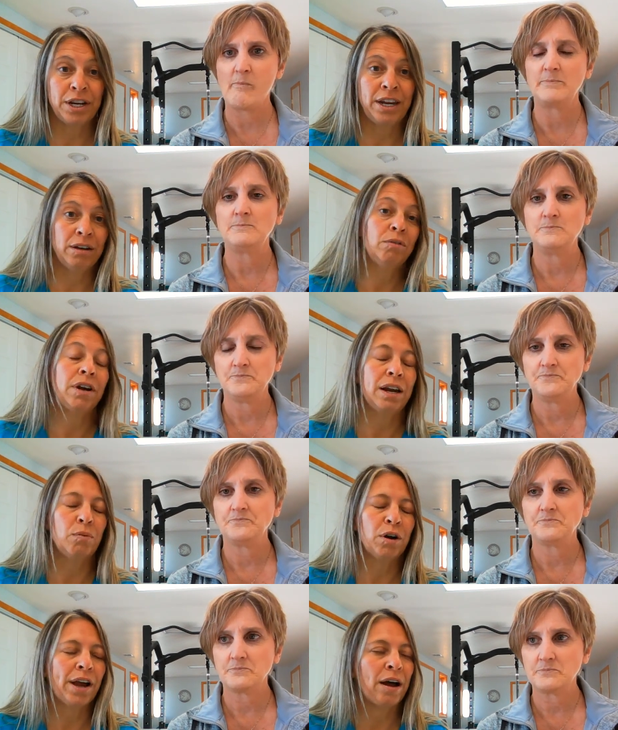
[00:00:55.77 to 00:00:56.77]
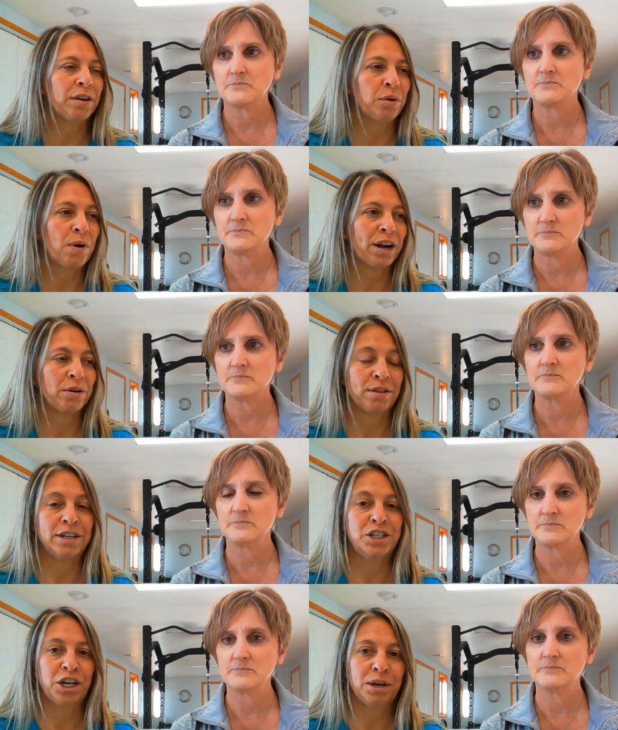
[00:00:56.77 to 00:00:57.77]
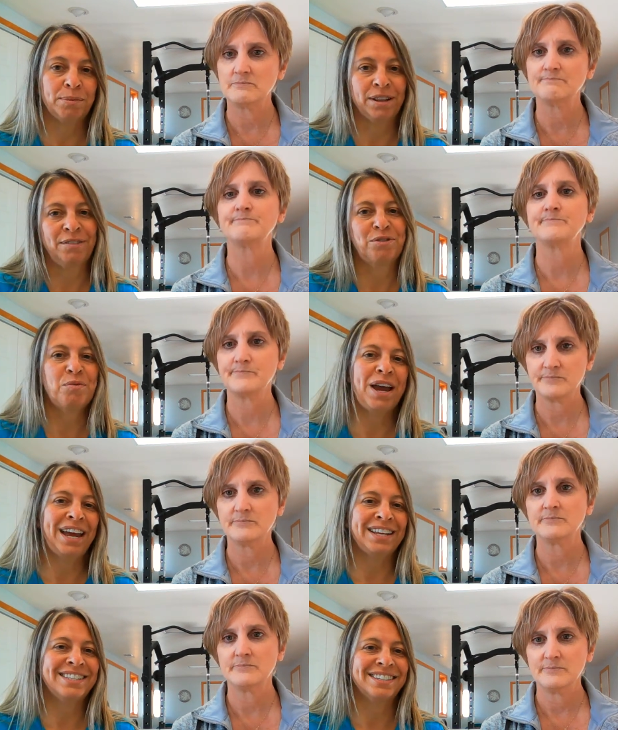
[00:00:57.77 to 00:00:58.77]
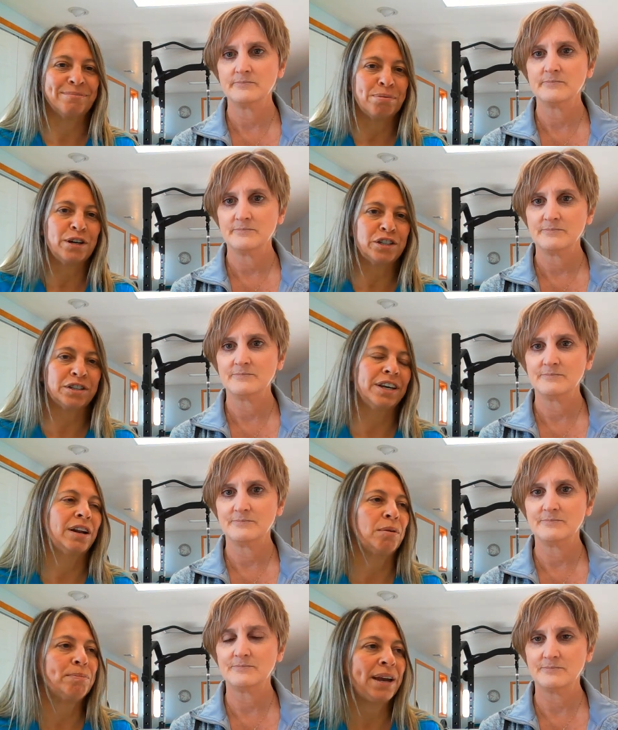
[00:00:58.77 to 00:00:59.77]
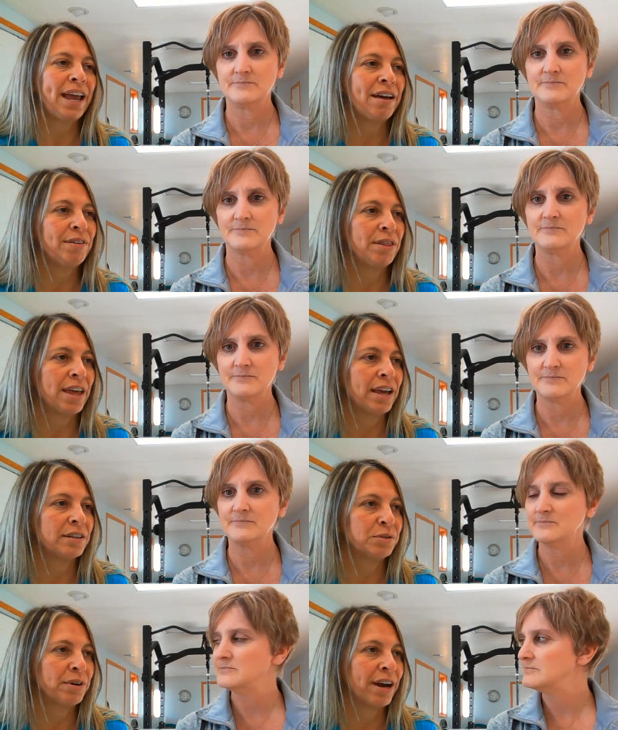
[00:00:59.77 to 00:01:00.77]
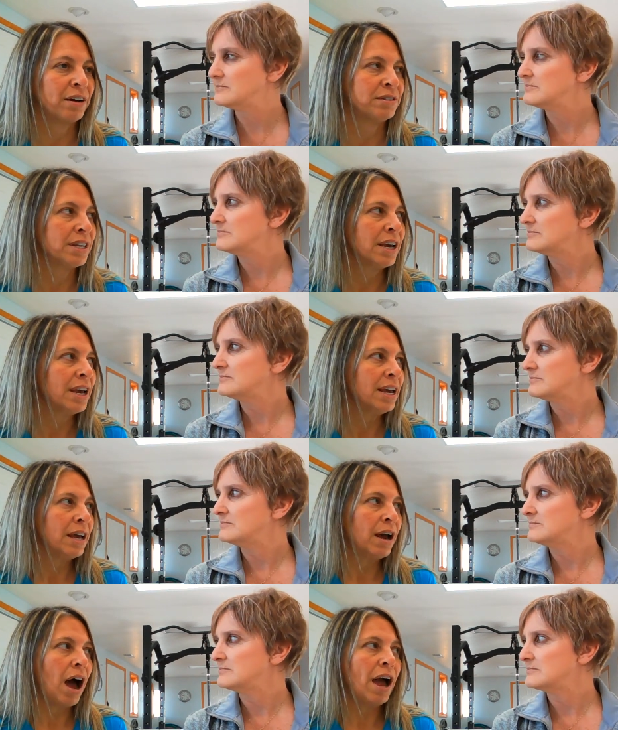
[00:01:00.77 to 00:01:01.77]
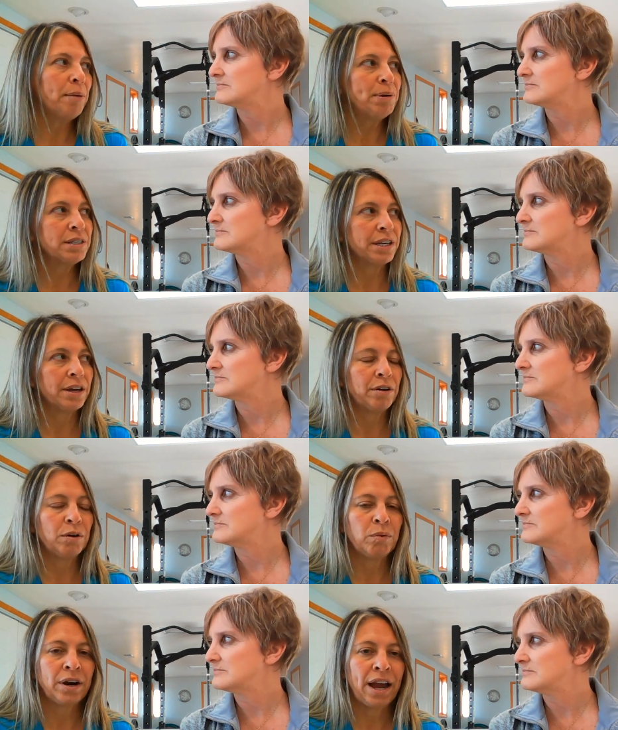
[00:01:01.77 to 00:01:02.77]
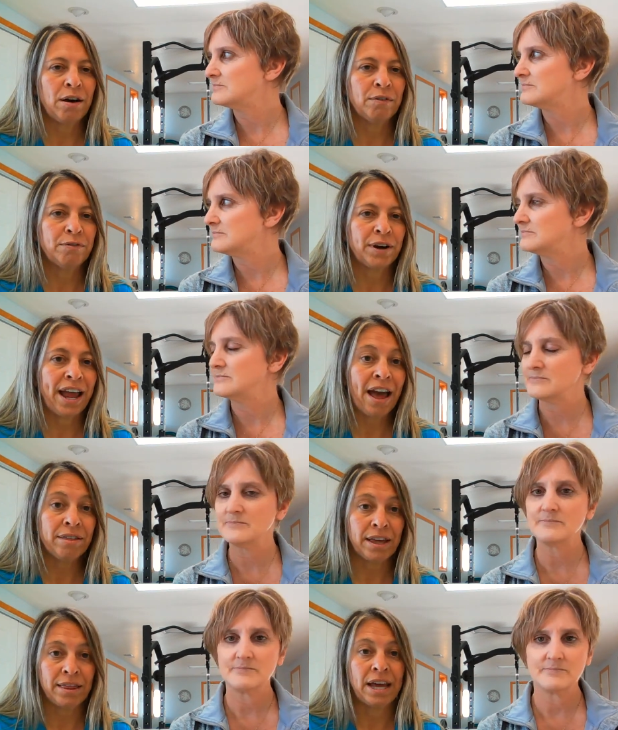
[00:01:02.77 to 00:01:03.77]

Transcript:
Speaker 1: training kind of workout you want to go to the gym and lift weights and push you know big heavy things around I put together a workout for Kathy